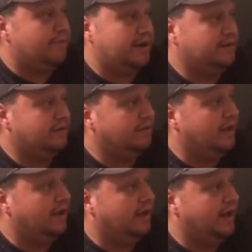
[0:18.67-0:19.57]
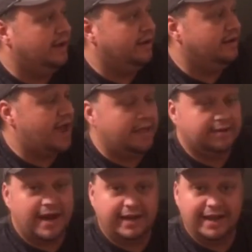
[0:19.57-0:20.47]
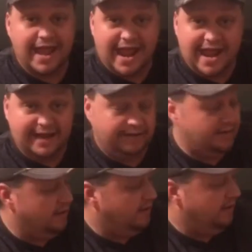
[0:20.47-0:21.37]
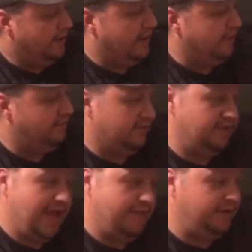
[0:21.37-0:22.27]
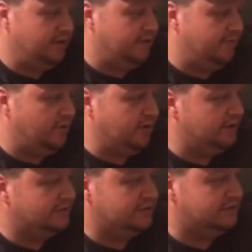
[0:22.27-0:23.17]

price at $1.98. Happy Gilmore. It's